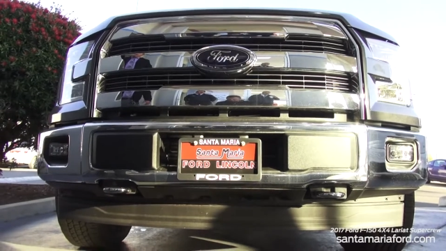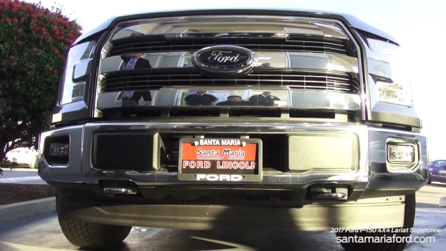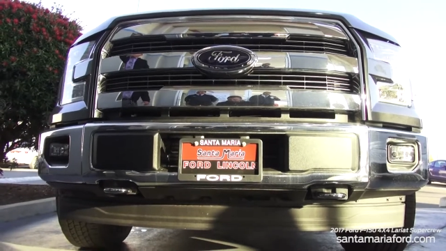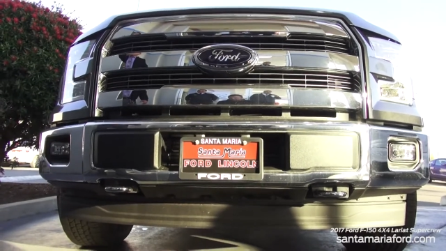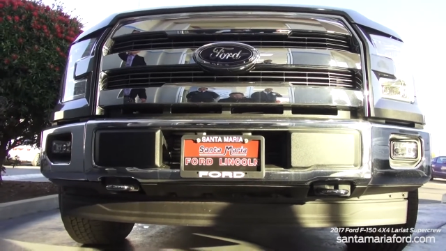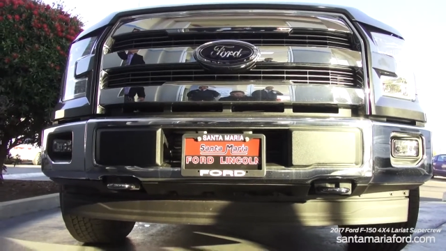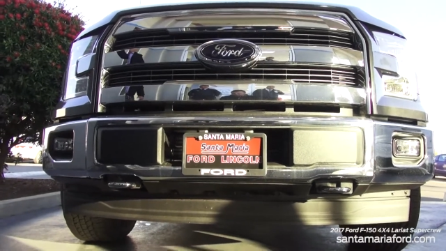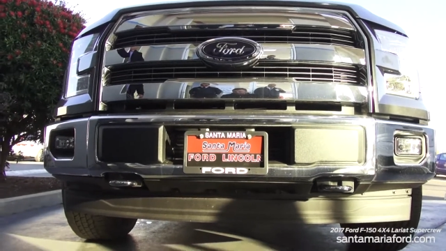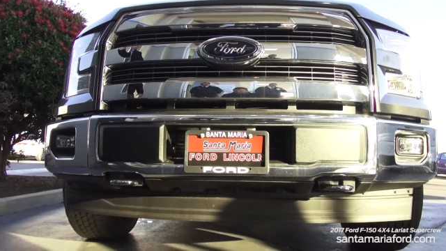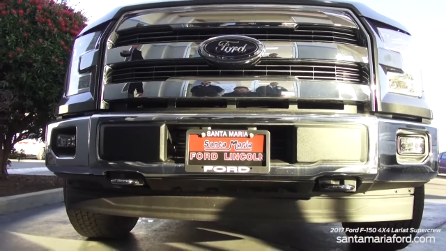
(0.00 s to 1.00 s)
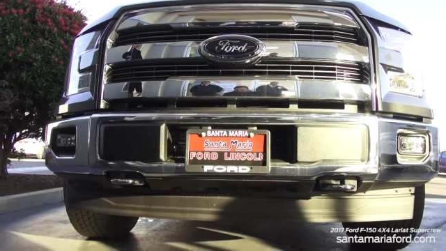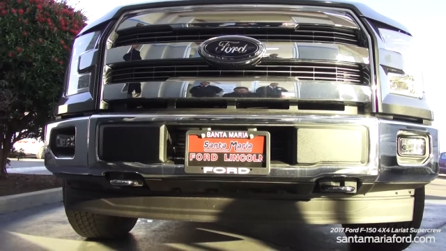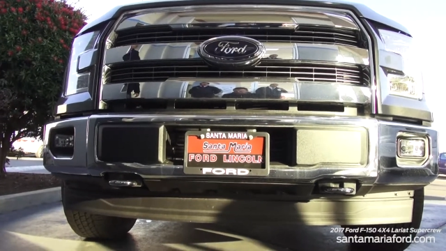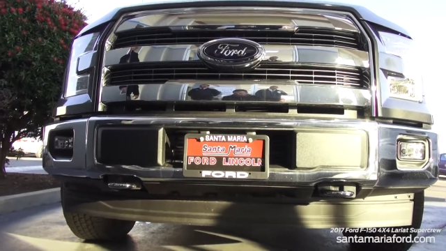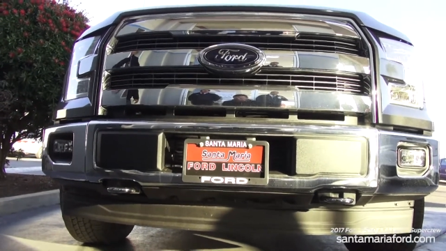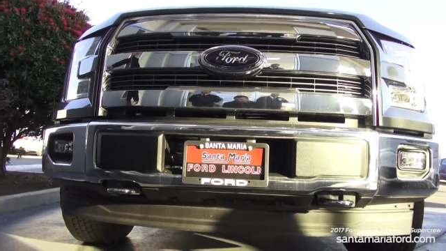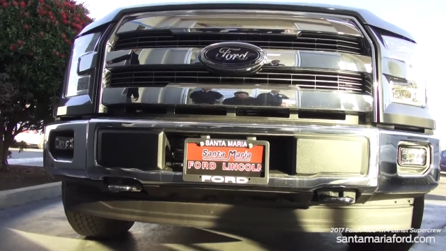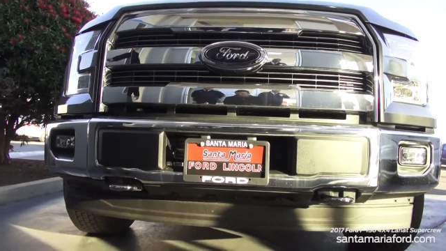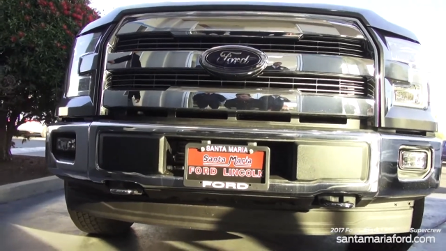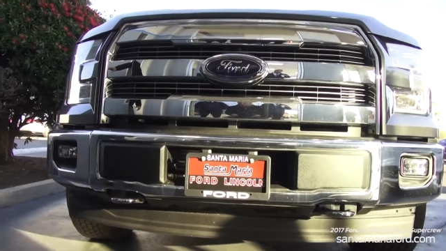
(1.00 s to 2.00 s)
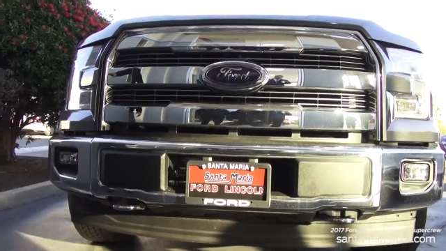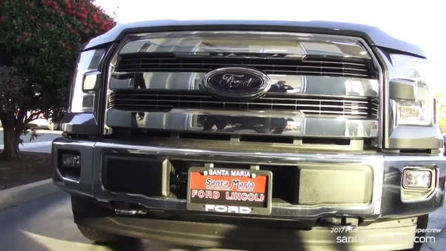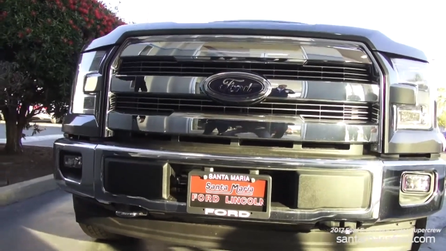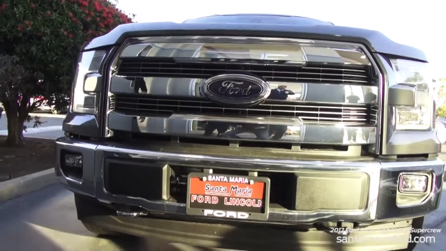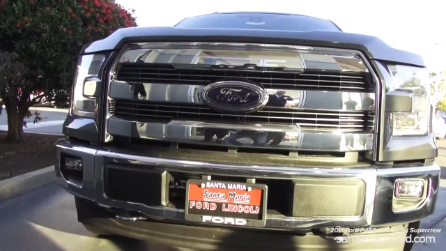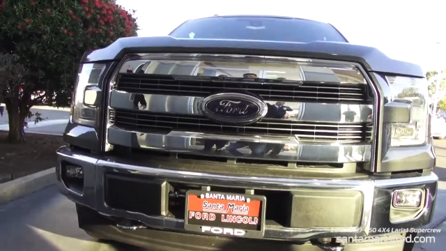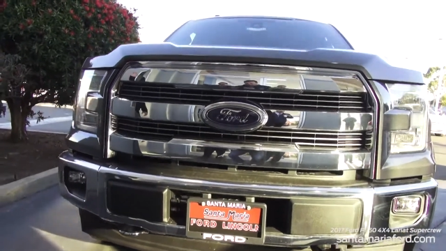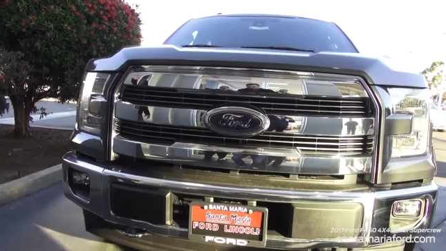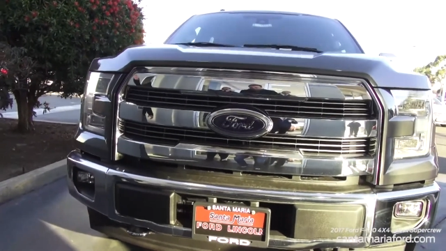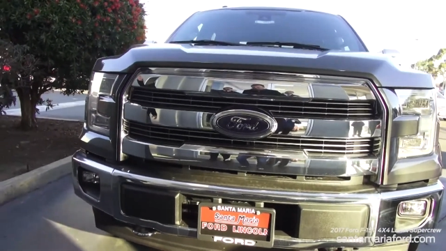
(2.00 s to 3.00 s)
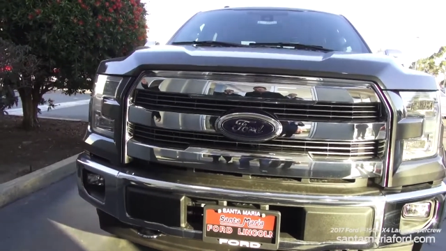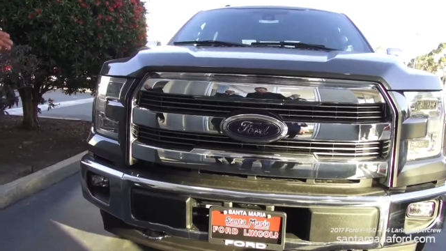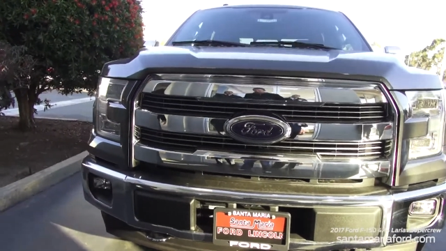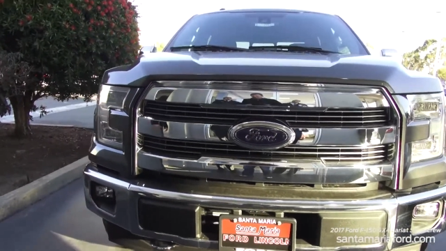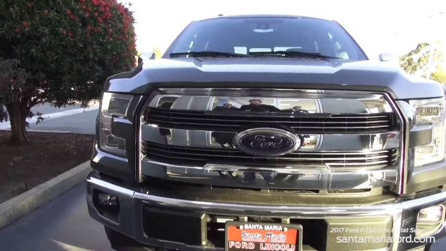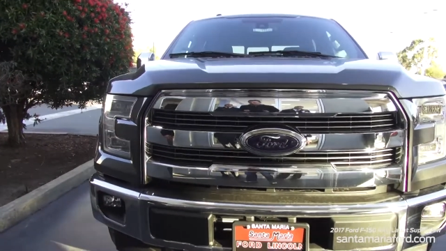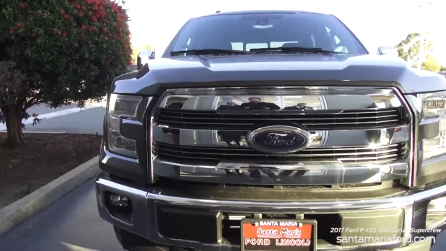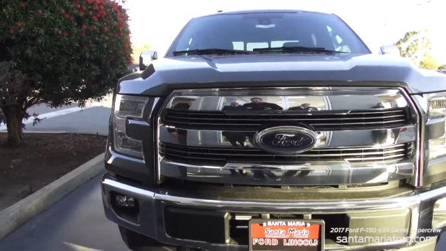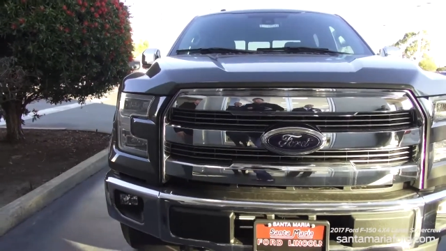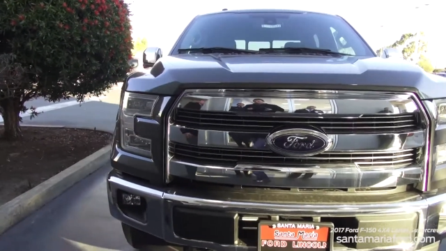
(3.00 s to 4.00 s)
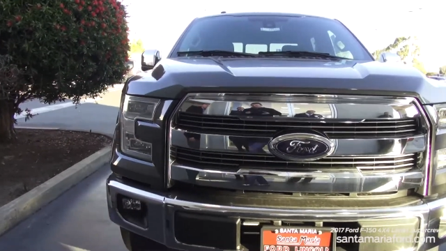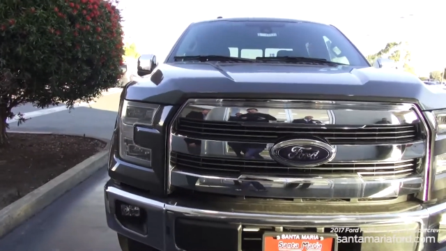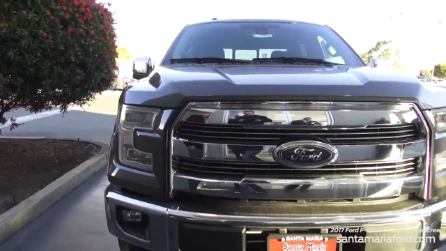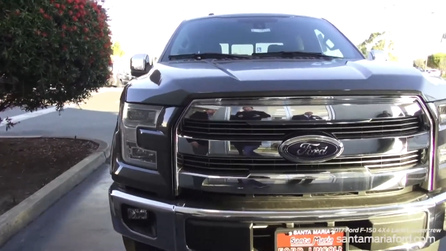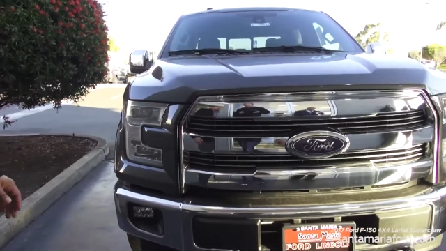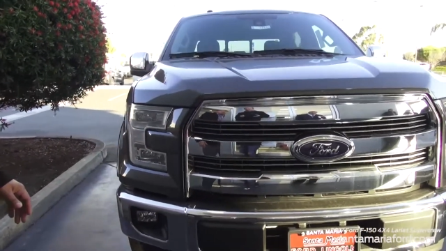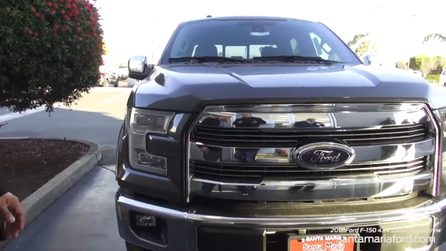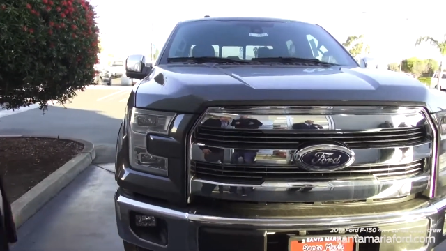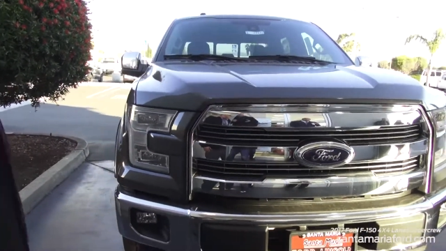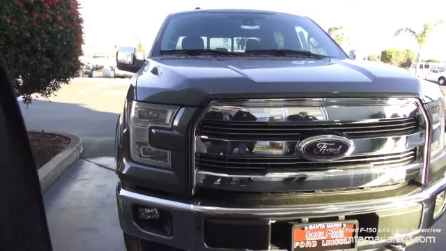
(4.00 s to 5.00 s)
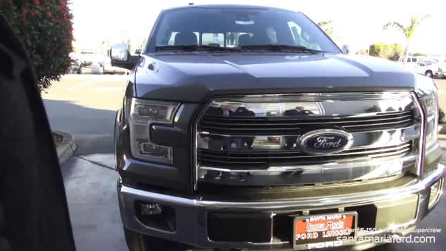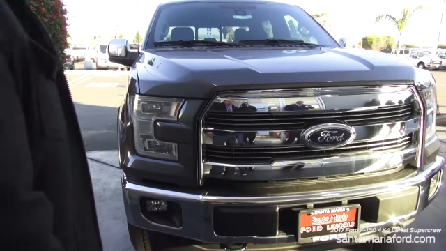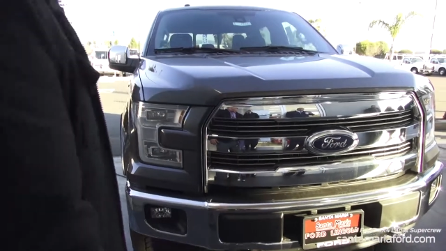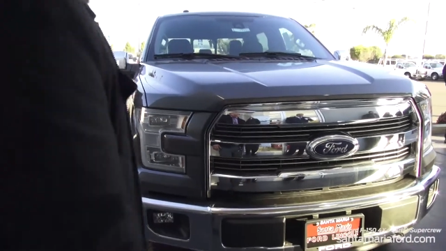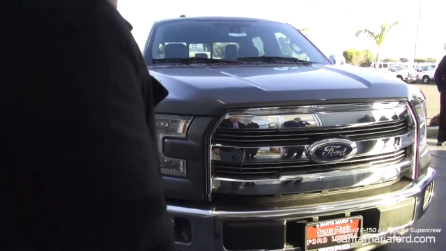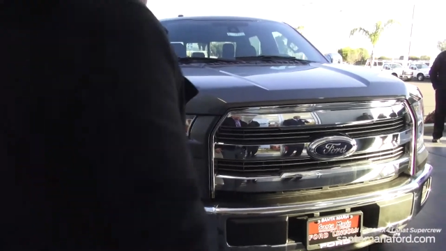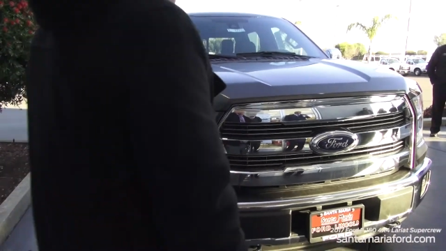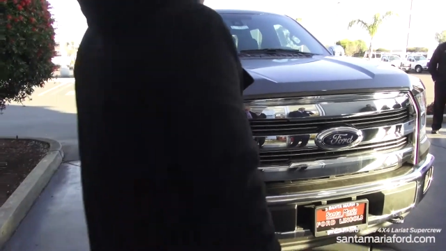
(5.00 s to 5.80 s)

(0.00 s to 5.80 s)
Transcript: [unreadable: no face in view]